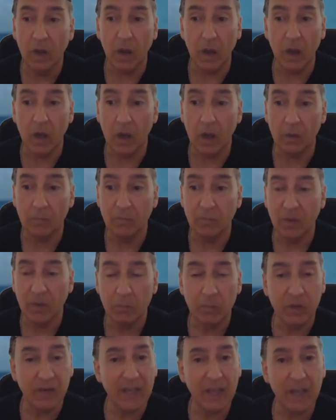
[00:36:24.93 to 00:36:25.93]

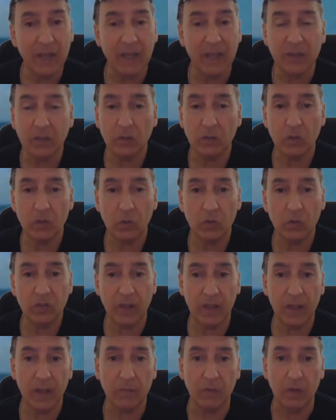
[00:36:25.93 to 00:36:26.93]
But again, it doesn't hurt to
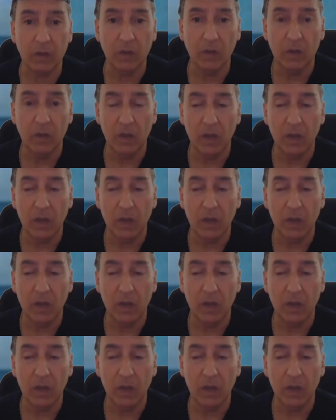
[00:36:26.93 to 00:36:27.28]
have it.